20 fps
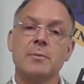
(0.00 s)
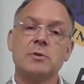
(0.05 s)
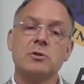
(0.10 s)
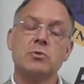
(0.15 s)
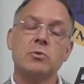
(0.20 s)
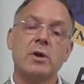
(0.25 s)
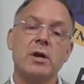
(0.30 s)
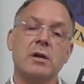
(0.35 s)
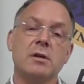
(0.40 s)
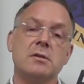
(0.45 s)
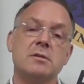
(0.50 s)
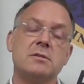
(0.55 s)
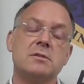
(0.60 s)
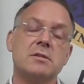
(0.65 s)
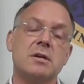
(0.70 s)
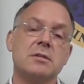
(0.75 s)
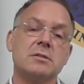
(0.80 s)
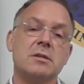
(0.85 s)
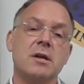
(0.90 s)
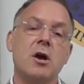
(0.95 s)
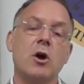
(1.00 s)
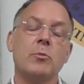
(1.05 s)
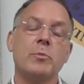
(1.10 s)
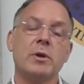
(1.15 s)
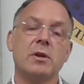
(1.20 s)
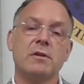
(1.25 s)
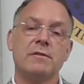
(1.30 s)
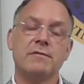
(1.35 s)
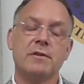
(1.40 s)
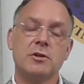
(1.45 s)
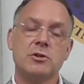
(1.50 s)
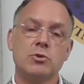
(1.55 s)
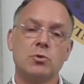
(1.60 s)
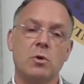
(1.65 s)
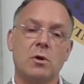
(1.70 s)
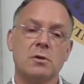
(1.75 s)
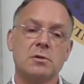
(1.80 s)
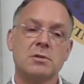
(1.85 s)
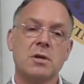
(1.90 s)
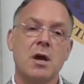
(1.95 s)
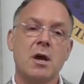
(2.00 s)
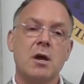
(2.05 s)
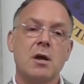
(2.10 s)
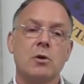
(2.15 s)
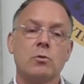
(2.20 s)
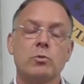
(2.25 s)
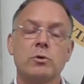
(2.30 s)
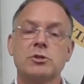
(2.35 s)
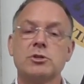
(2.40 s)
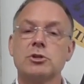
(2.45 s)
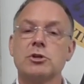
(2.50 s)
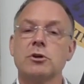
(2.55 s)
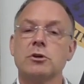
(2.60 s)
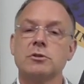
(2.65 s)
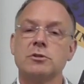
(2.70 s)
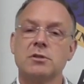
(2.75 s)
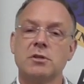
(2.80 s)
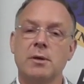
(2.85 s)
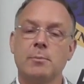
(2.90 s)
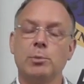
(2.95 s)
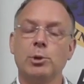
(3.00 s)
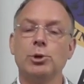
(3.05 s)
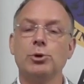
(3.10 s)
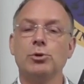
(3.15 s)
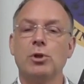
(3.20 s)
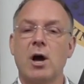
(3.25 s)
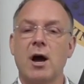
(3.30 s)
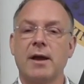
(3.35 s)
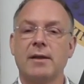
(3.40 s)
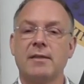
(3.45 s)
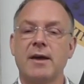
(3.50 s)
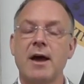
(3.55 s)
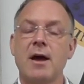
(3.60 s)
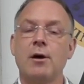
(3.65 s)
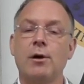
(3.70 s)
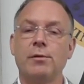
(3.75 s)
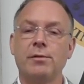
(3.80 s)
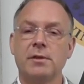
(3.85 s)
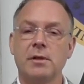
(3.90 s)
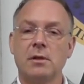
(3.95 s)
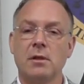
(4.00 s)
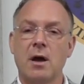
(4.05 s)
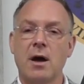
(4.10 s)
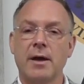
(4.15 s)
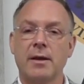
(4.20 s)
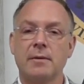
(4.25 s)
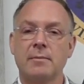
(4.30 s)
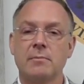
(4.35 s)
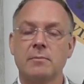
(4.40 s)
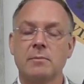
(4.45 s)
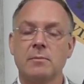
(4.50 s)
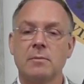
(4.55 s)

time between doesn't help individuals return to the blue line, the healthy line.